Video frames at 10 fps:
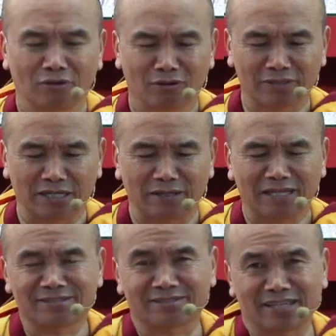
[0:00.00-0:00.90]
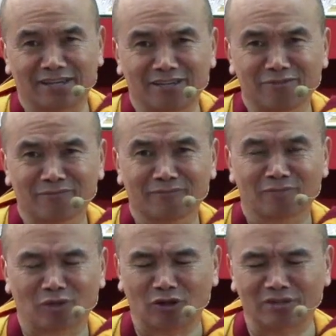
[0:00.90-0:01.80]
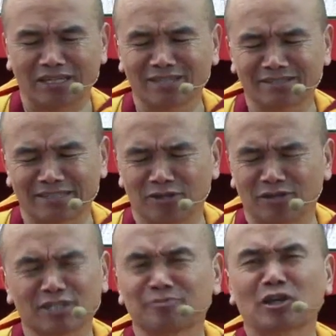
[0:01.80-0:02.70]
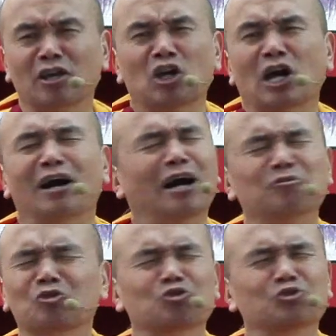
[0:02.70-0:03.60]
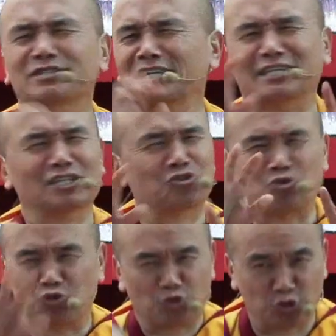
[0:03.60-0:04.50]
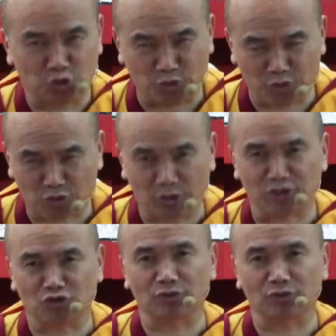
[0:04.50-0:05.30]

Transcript: Okay, let's say, I'm not going to say yes, no to your question.